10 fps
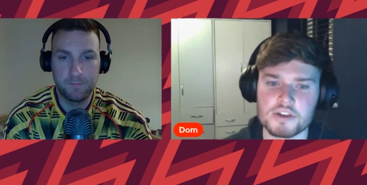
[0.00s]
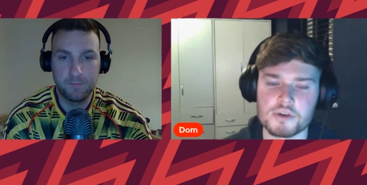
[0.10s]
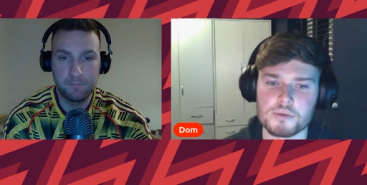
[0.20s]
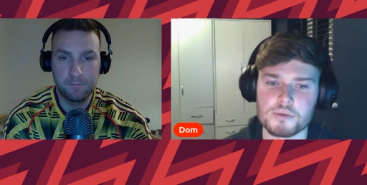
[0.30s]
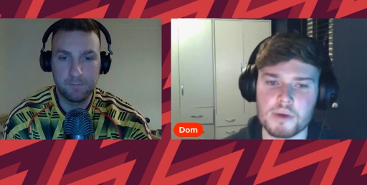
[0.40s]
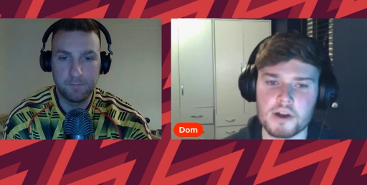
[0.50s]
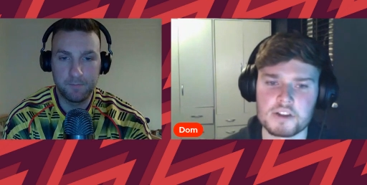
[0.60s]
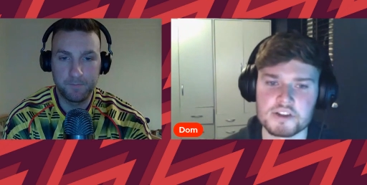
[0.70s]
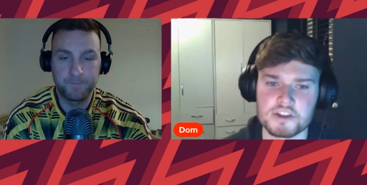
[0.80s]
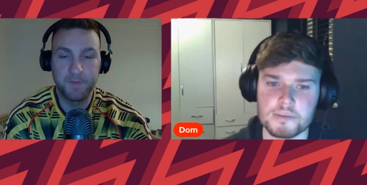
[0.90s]
Speaker 1: who
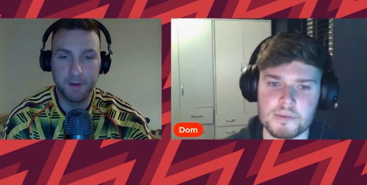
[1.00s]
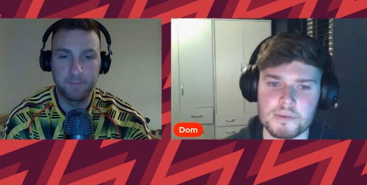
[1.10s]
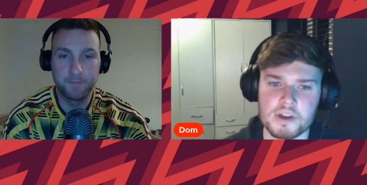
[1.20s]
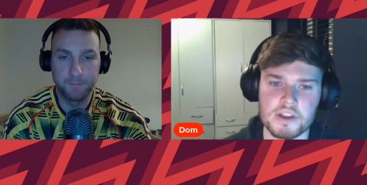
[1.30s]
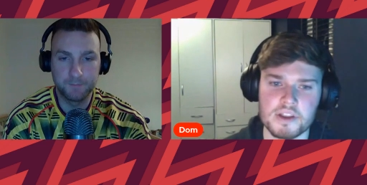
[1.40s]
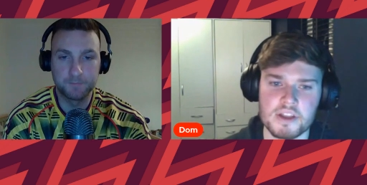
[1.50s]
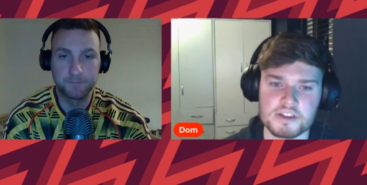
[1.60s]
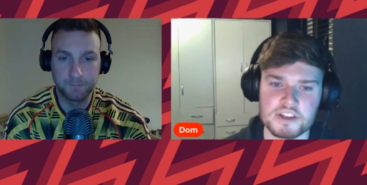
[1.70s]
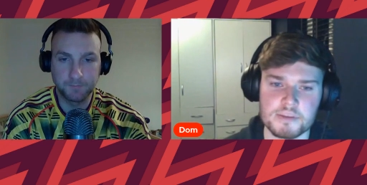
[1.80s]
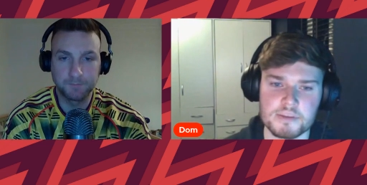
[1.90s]
partners him yeah. in that
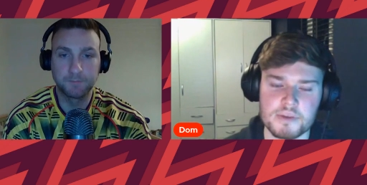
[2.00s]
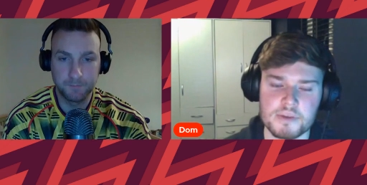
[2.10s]
team?